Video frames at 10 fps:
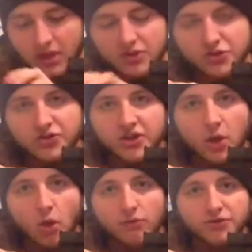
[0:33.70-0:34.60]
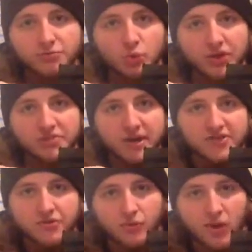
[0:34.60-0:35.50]
Just to go over some quick
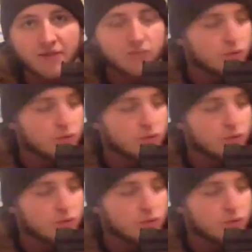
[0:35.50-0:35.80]
specs on the rifle,